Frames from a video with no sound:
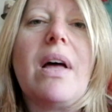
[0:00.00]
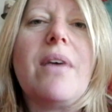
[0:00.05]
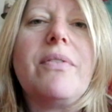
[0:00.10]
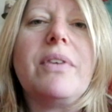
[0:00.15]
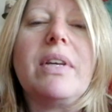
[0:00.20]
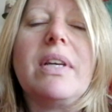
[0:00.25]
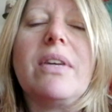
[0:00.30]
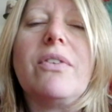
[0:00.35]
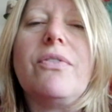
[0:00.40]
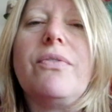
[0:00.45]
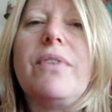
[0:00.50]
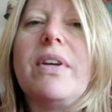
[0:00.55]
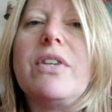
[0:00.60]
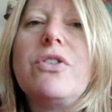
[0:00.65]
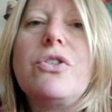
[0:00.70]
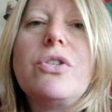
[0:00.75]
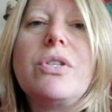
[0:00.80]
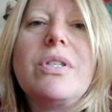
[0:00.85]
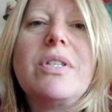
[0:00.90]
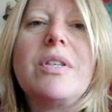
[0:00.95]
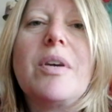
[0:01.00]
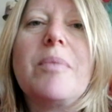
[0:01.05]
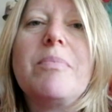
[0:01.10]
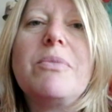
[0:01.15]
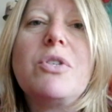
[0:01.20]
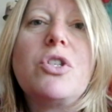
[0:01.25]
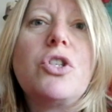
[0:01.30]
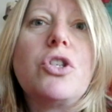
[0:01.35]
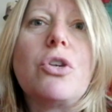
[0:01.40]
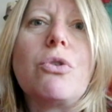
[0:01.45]
loving, adventuresome,
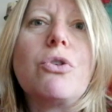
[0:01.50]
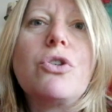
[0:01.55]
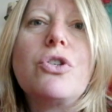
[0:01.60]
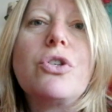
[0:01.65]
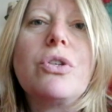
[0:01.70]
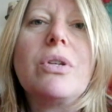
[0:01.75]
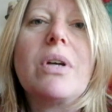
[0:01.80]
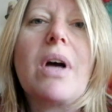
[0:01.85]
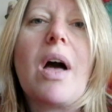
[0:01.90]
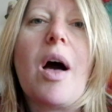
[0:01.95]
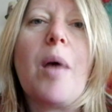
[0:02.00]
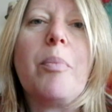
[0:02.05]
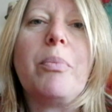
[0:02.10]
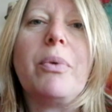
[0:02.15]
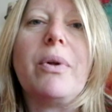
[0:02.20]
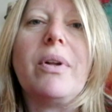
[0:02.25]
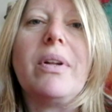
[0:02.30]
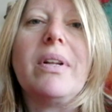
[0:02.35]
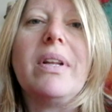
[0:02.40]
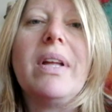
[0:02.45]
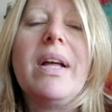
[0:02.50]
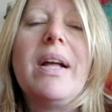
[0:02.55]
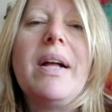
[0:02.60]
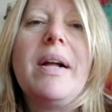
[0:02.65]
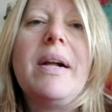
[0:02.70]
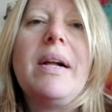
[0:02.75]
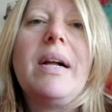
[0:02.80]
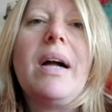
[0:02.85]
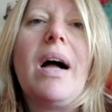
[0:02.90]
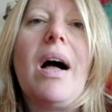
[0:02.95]
social couple,
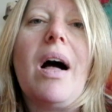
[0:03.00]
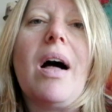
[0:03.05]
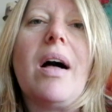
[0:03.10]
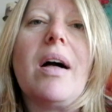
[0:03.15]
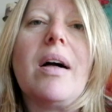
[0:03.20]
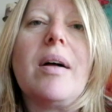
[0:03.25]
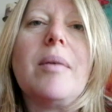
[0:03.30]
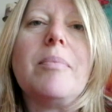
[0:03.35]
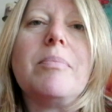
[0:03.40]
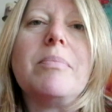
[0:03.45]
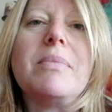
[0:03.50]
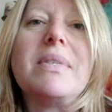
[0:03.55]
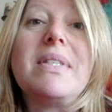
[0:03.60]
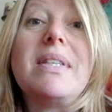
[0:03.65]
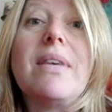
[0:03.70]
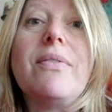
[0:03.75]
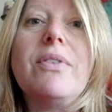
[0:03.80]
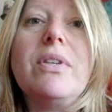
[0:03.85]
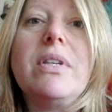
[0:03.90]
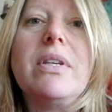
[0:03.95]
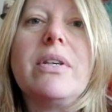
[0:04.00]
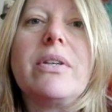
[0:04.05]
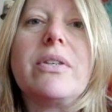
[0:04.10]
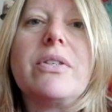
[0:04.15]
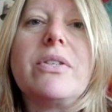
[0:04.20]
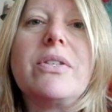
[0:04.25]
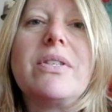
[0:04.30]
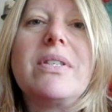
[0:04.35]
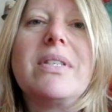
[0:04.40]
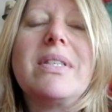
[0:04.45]
7
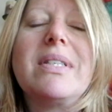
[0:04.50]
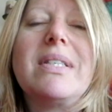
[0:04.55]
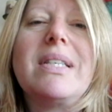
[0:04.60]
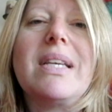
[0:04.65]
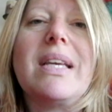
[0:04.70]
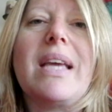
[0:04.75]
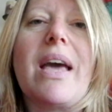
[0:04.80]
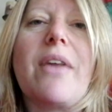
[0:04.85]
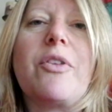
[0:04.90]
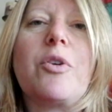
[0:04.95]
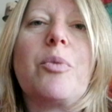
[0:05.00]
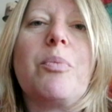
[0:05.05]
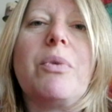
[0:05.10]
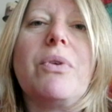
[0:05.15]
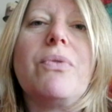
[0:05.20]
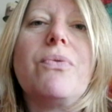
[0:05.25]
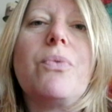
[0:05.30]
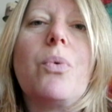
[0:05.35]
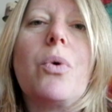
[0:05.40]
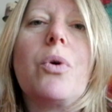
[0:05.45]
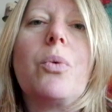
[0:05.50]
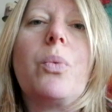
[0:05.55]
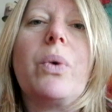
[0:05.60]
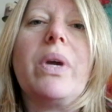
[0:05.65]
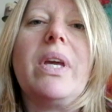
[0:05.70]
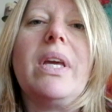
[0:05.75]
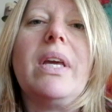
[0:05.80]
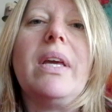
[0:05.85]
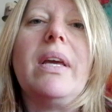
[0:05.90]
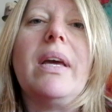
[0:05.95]
years together before
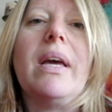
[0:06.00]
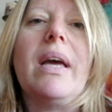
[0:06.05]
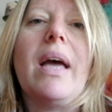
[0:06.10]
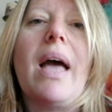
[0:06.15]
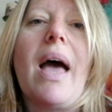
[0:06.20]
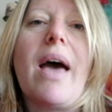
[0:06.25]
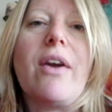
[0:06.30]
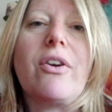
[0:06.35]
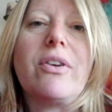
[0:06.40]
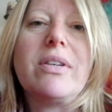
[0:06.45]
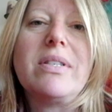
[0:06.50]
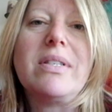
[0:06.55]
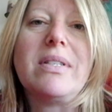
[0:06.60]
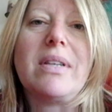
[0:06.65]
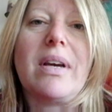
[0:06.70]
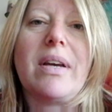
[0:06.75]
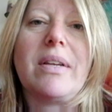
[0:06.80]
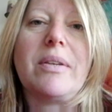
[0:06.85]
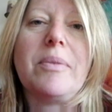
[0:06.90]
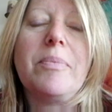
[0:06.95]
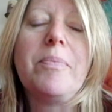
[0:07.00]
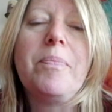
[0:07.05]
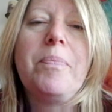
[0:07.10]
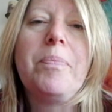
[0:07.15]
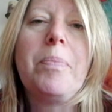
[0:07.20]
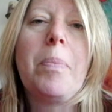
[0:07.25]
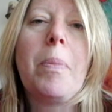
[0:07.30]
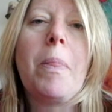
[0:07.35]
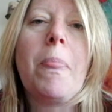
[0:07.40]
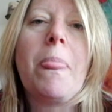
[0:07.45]
we had our son.
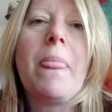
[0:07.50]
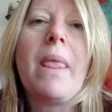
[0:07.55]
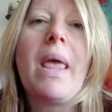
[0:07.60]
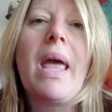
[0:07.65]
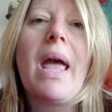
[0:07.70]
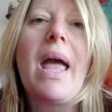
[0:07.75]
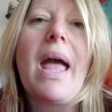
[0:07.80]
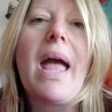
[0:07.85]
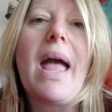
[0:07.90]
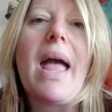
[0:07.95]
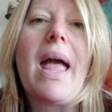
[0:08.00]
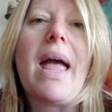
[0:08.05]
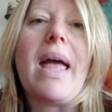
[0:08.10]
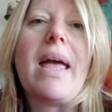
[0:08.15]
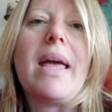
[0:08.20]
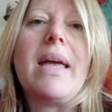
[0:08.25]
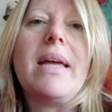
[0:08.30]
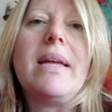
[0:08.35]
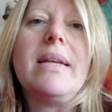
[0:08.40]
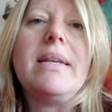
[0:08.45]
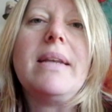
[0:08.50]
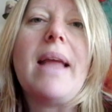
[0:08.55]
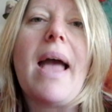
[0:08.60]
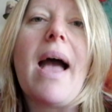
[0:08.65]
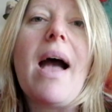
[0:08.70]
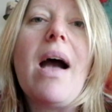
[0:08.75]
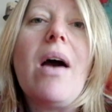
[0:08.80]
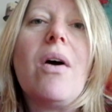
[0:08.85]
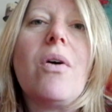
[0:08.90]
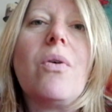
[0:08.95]
And
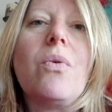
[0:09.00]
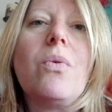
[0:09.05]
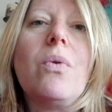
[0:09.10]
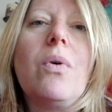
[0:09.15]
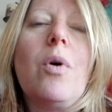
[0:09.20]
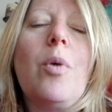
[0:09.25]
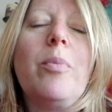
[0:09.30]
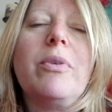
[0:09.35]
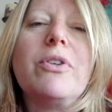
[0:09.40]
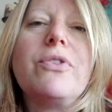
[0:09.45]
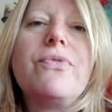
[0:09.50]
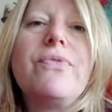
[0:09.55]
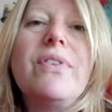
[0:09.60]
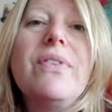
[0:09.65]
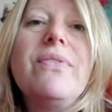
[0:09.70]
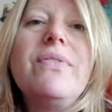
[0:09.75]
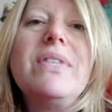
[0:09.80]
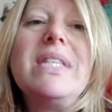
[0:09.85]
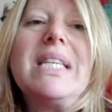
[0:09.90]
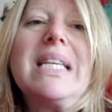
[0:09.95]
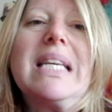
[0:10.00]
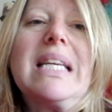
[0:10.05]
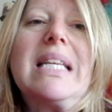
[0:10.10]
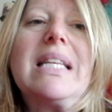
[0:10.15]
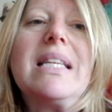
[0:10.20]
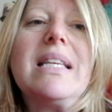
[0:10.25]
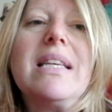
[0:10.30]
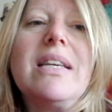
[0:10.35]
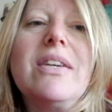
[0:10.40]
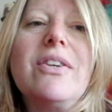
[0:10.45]
now, almost
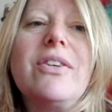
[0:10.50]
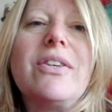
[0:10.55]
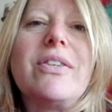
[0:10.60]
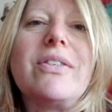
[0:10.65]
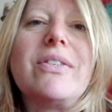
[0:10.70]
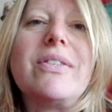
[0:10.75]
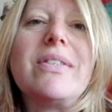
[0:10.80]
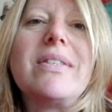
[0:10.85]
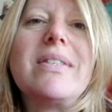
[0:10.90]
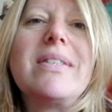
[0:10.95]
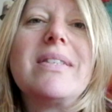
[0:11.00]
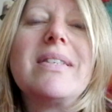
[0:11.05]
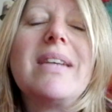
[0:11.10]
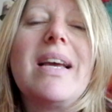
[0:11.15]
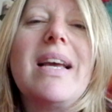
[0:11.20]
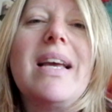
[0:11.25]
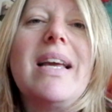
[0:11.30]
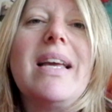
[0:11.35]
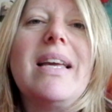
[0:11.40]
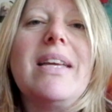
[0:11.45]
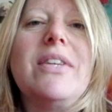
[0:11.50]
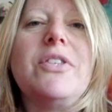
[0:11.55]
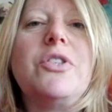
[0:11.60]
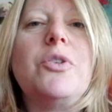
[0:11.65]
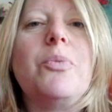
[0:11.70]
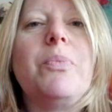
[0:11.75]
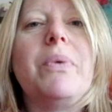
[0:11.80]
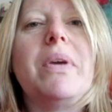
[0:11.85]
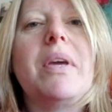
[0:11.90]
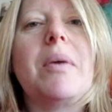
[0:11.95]
15 years
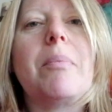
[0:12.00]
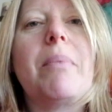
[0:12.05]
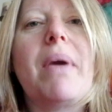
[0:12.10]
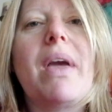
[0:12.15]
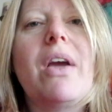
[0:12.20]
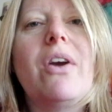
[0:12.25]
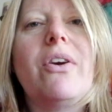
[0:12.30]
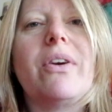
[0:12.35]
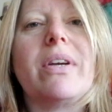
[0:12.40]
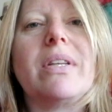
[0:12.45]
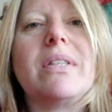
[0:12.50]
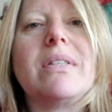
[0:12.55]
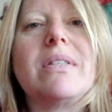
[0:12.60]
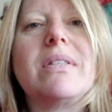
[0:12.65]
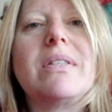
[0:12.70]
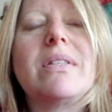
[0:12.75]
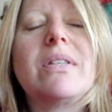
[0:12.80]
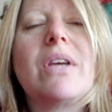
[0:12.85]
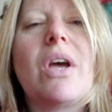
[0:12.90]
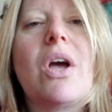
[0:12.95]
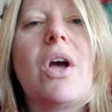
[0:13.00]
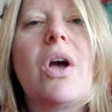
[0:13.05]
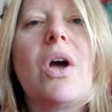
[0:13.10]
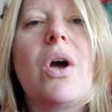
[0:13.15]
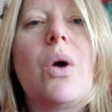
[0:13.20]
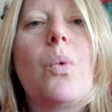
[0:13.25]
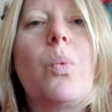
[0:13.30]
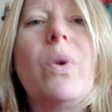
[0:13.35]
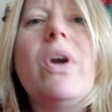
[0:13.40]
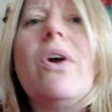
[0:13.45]
into being parents,
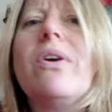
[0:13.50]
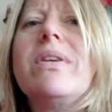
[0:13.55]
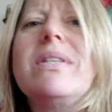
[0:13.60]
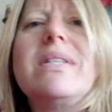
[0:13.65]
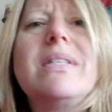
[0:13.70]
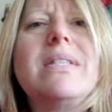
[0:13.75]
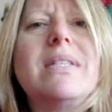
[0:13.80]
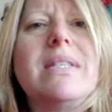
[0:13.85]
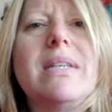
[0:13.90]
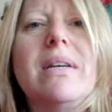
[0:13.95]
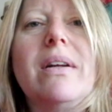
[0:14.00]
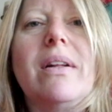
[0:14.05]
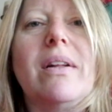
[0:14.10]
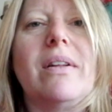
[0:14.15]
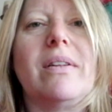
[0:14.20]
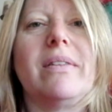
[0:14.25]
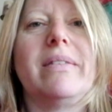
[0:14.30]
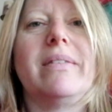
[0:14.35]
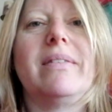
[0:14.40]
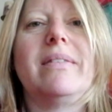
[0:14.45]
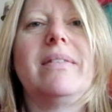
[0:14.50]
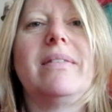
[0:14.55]
we are still